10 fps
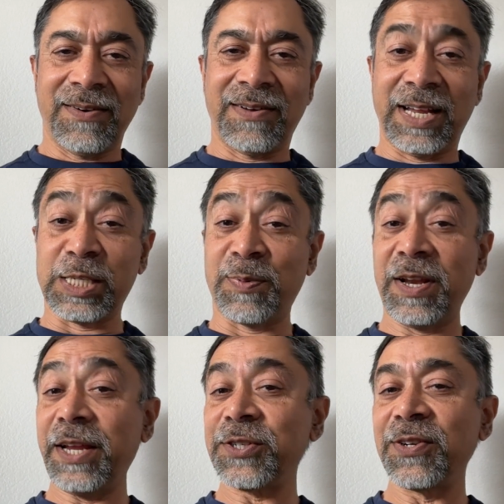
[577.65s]
or
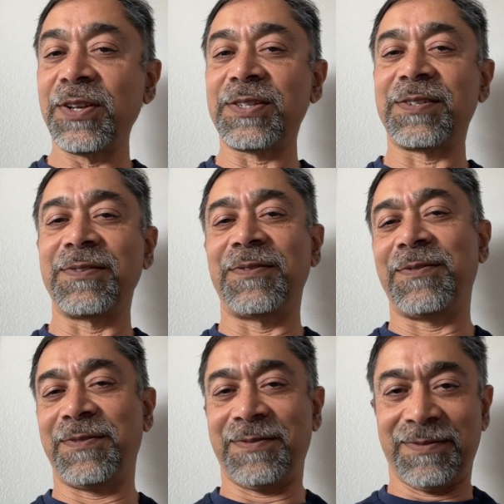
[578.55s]
explanation as
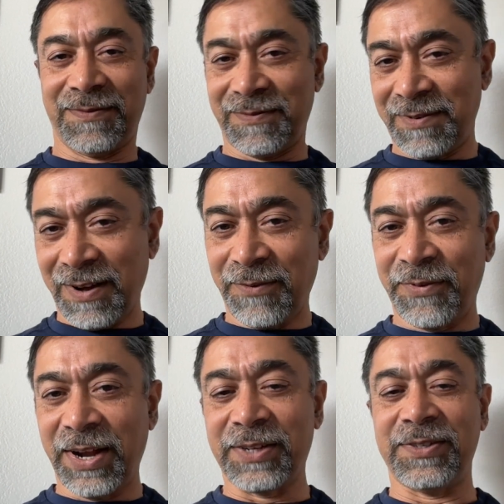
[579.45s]
to how
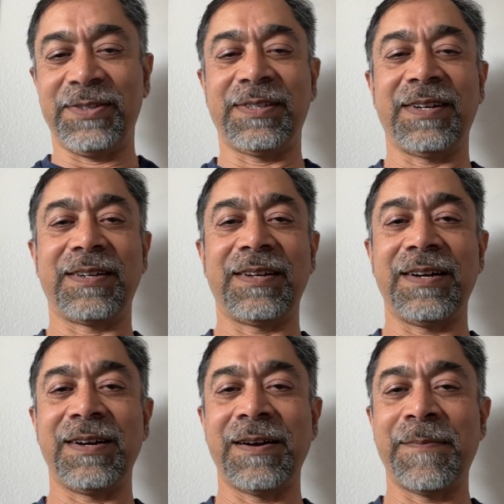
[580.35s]
fractions
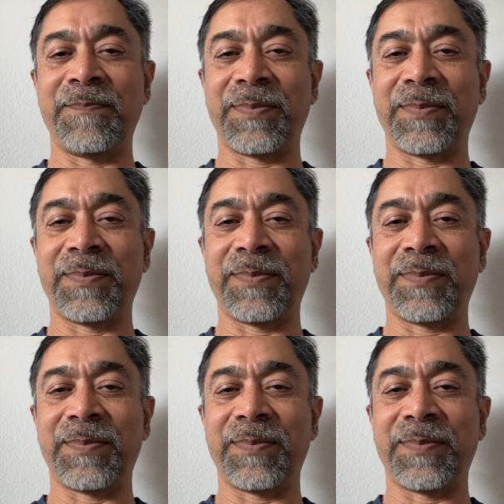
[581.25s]
are